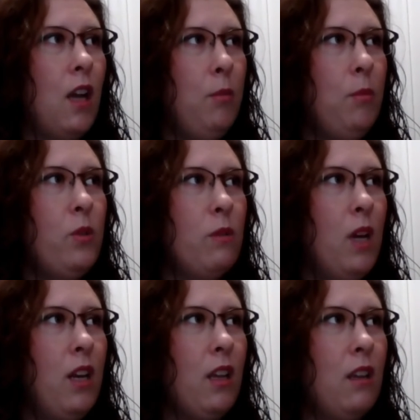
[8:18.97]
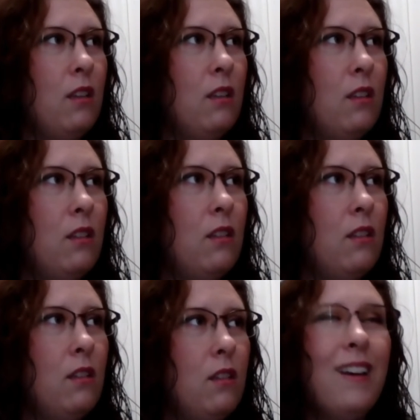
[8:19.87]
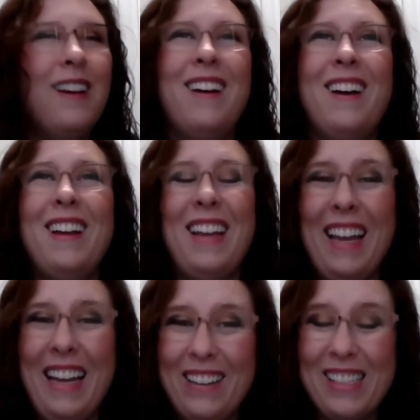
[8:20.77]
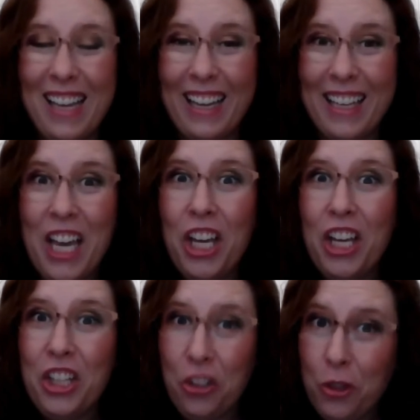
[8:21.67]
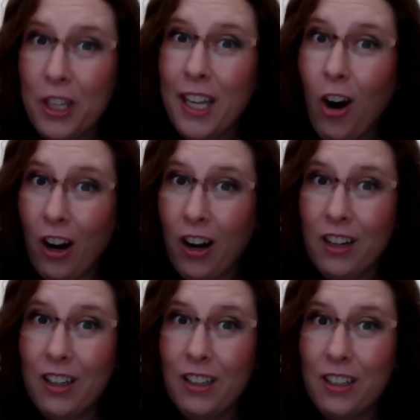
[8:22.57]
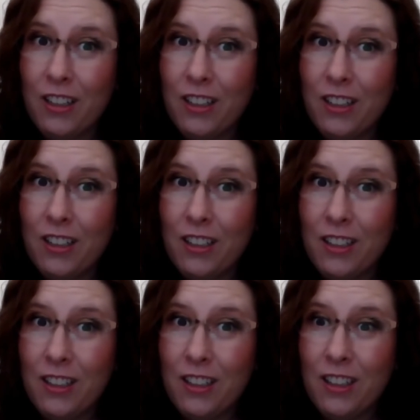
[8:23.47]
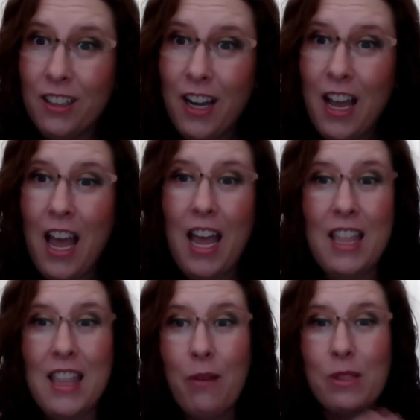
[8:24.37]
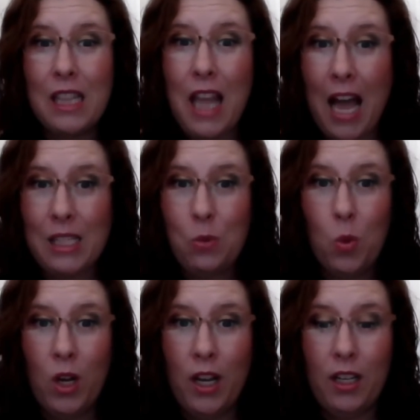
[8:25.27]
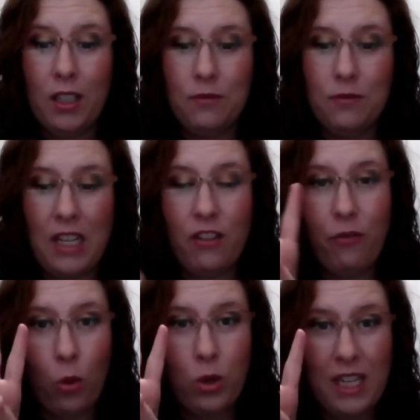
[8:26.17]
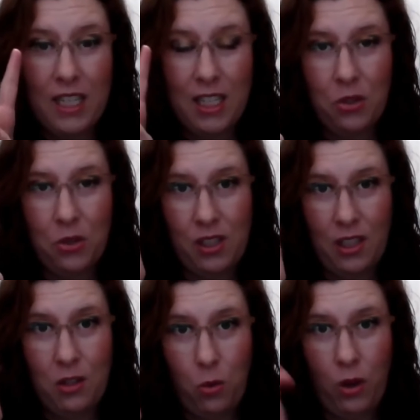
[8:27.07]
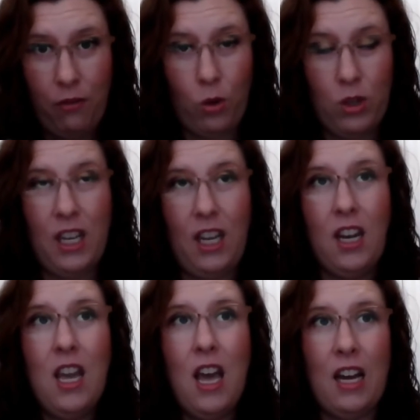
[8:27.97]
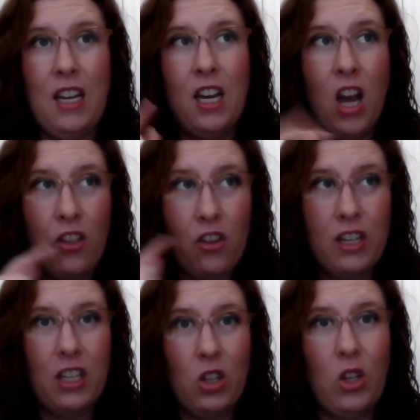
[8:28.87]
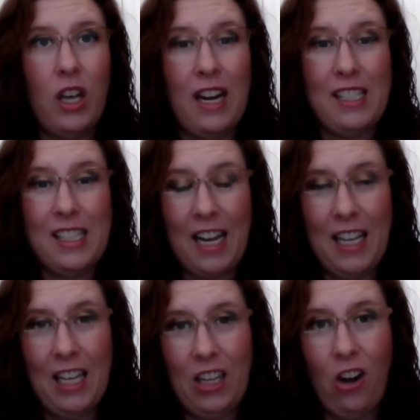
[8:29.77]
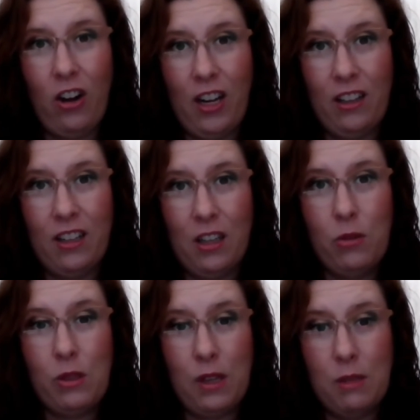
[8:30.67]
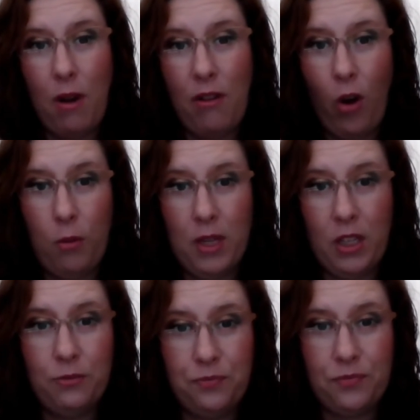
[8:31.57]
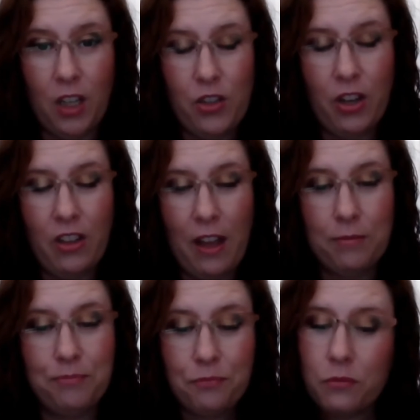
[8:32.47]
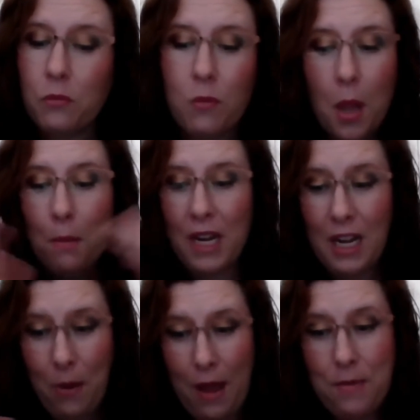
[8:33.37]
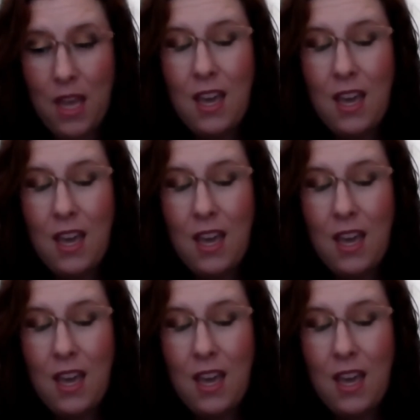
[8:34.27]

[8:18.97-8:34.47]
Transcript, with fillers: "I'm losing money." And he was like, "You really are." Mm-hmm. And that was the last one. I did fourteen deals in twenty fourteen. I did another deal and I stayed in on it. It was, it's my farm deal. I'll show you that. Okay. But anyway,